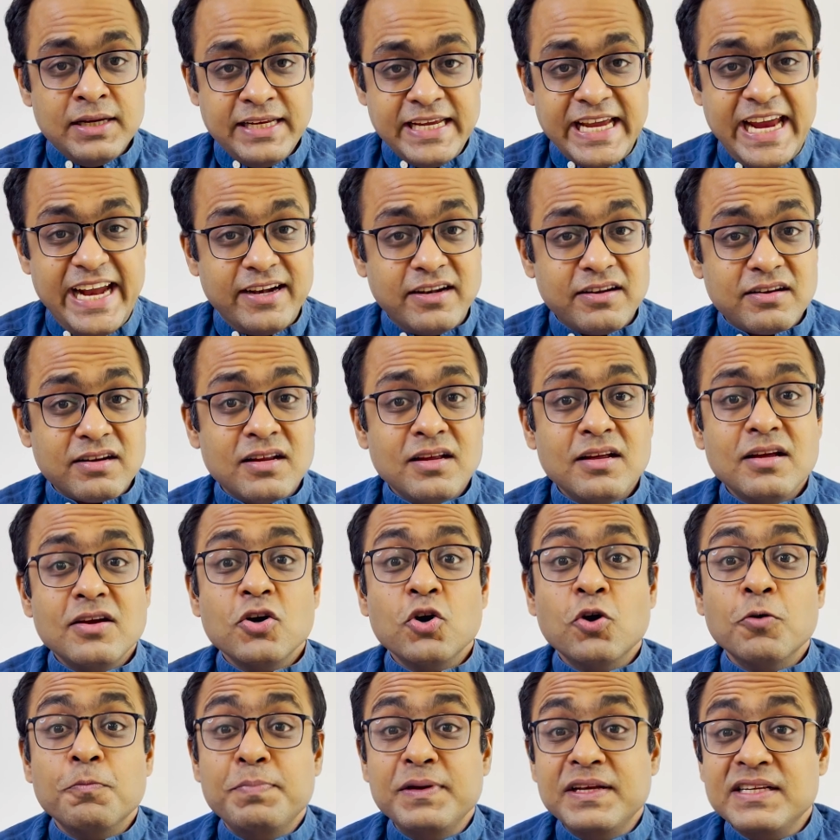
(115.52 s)
Yet,
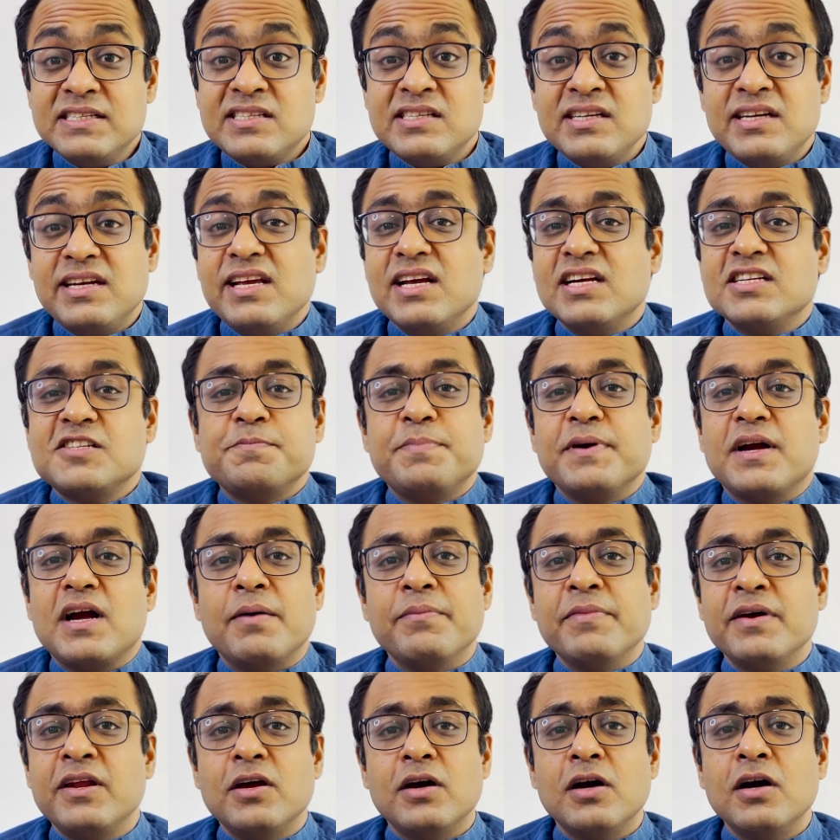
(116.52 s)
obesity has
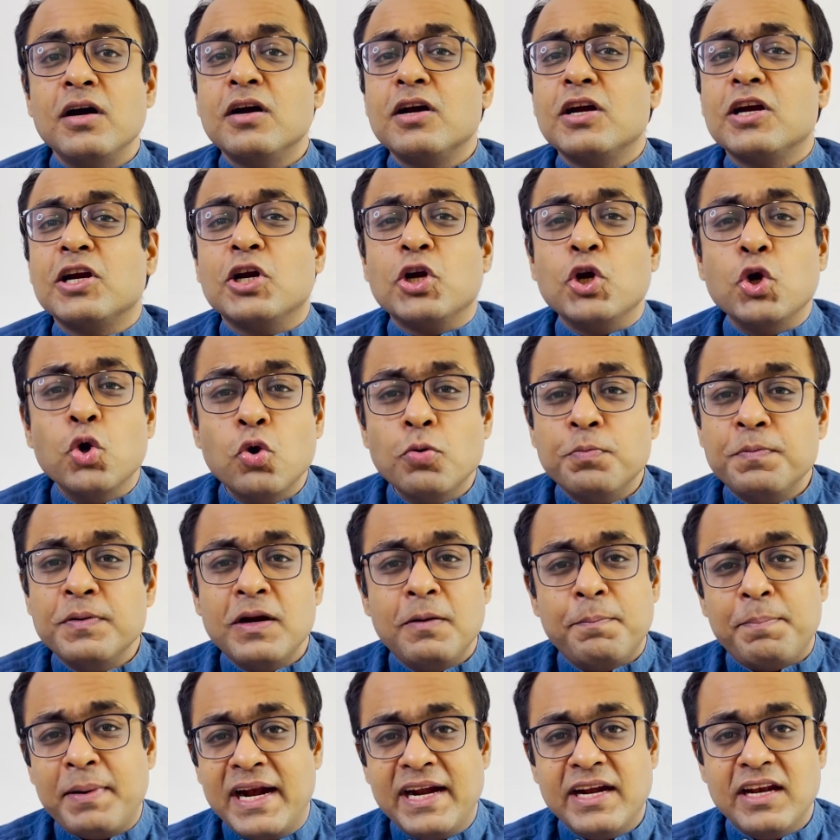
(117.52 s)
become a
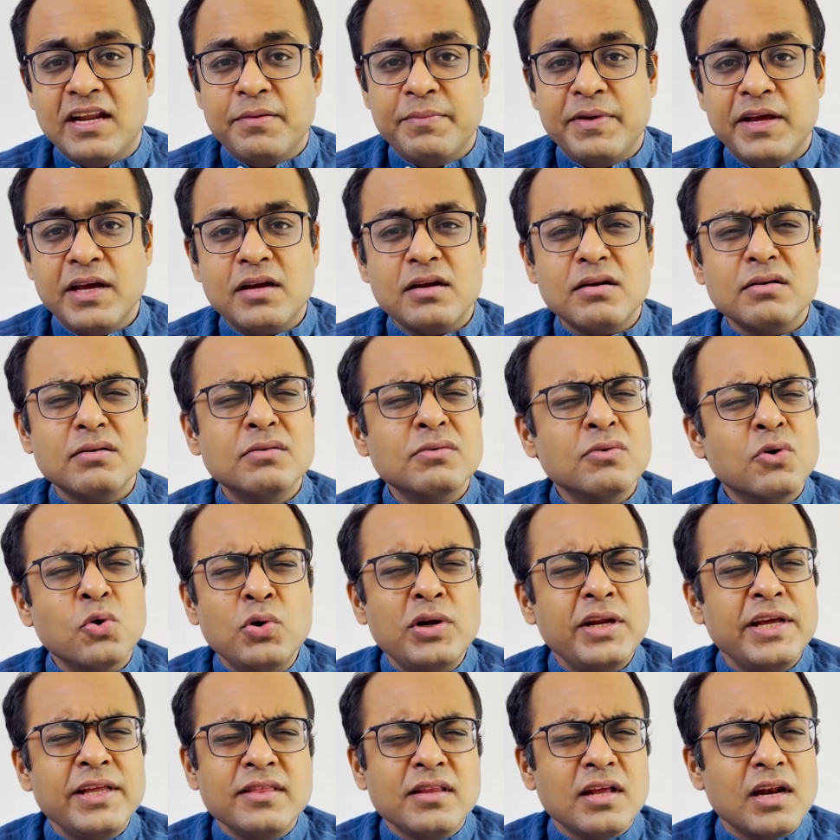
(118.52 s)
global pandemic
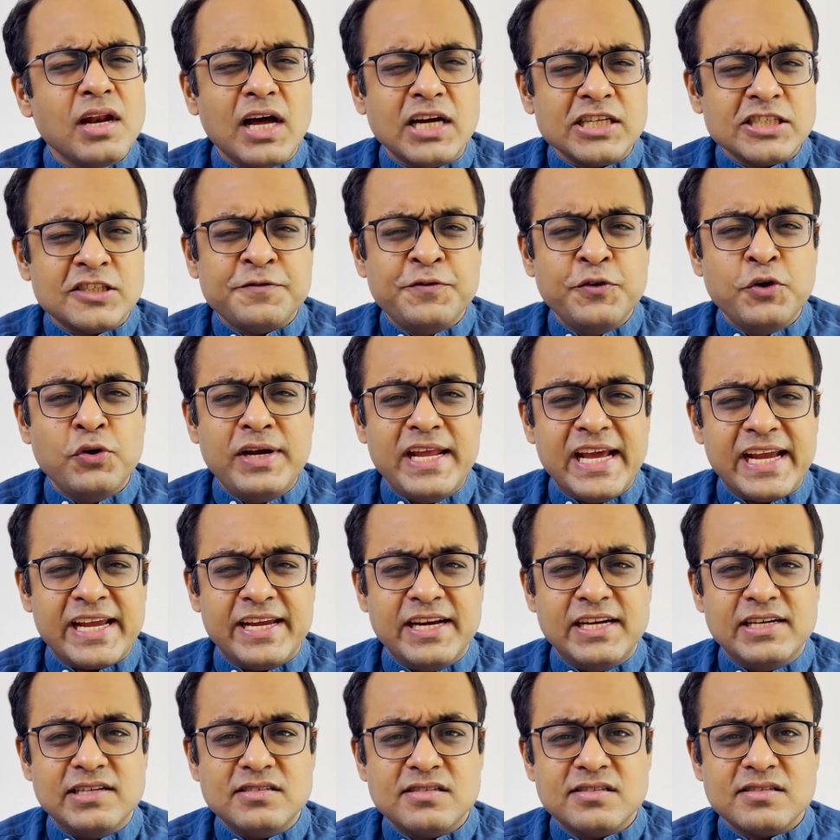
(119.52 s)
only in the last few
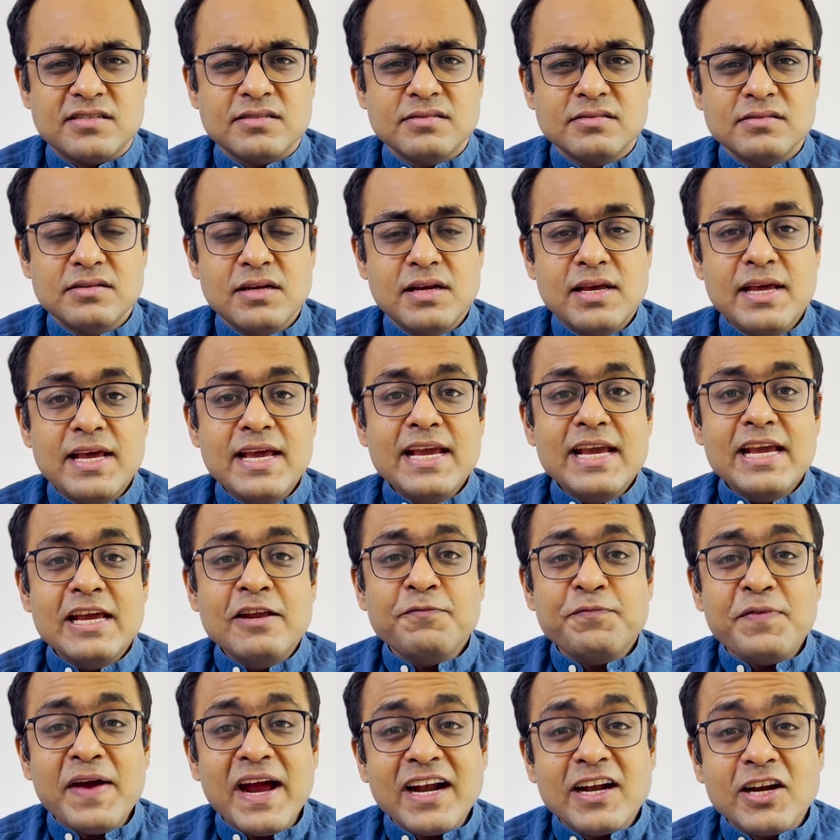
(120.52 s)
decades.
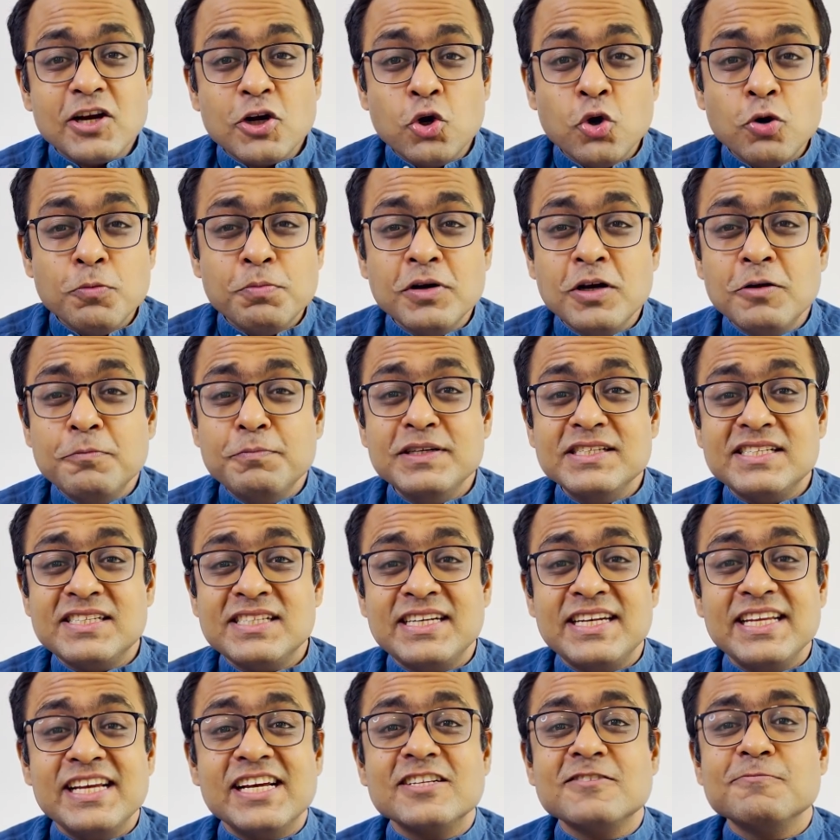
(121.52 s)
In fact, global
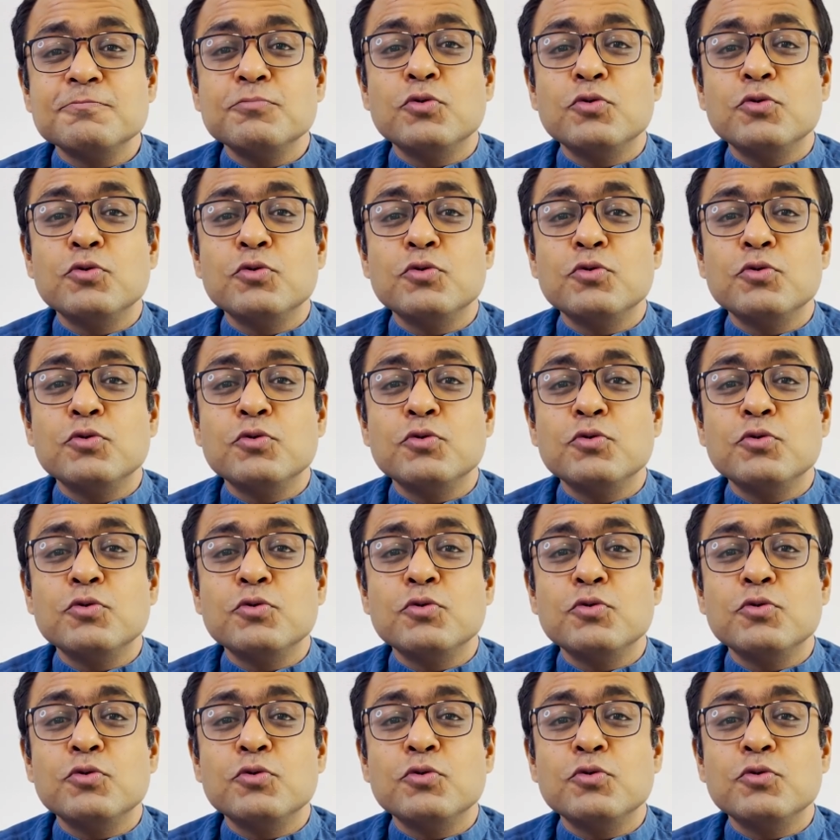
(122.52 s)
obesity has